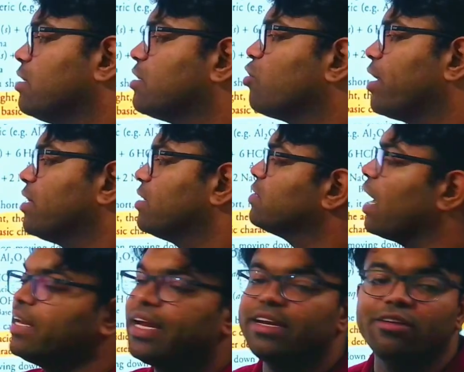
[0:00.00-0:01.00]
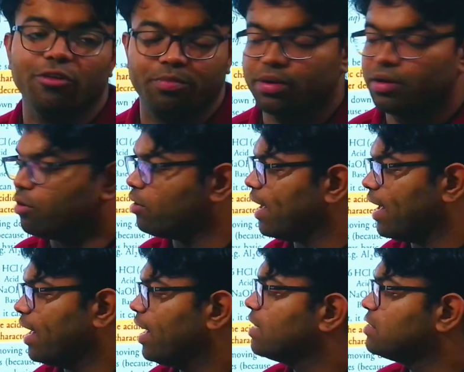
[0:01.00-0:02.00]
This is known as the cyanide group.
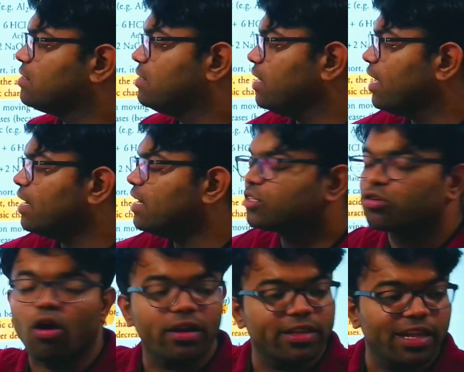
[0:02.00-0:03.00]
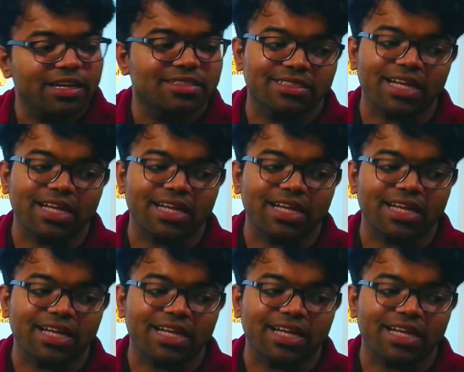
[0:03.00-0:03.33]
Okay, CN is called the